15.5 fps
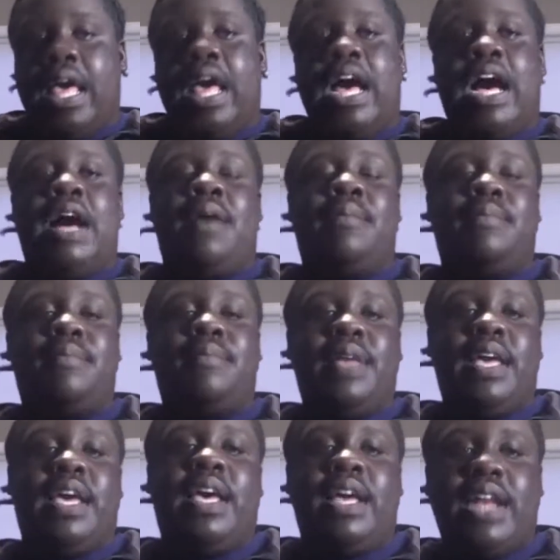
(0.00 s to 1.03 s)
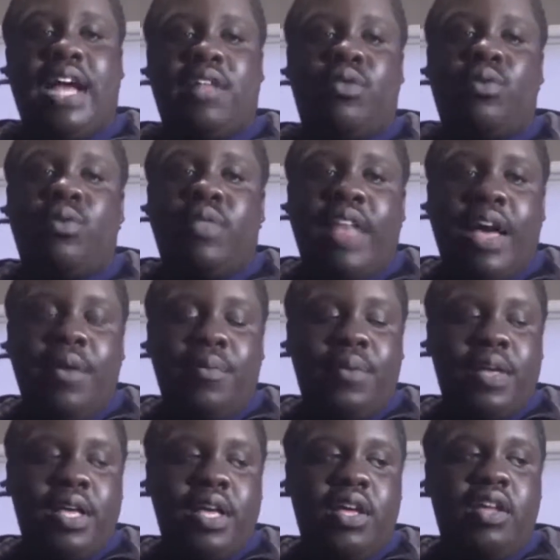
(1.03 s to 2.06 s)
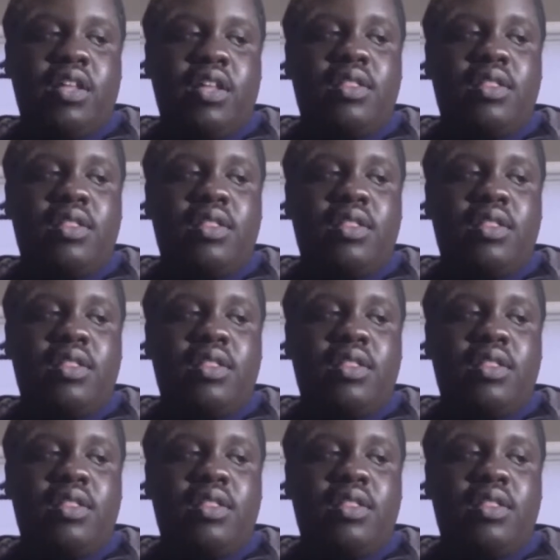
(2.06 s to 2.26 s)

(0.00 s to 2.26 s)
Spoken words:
And I do that with